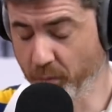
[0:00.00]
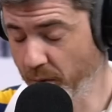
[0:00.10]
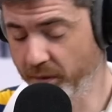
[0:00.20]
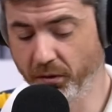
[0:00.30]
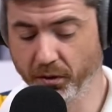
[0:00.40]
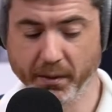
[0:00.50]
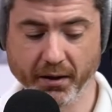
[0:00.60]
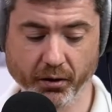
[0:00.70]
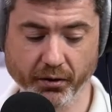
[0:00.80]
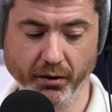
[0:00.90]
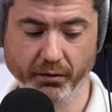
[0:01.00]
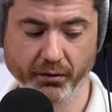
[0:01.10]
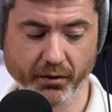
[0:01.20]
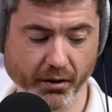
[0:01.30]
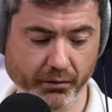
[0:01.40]
And we were talking about it on the
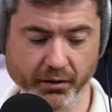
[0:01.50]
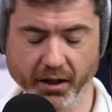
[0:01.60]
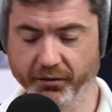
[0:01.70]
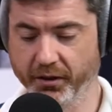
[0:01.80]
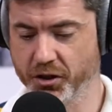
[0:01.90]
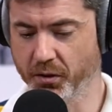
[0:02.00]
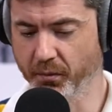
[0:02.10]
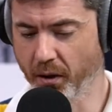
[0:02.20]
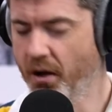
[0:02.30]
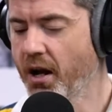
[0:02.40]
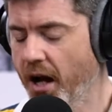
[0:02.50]
other half of this show as well.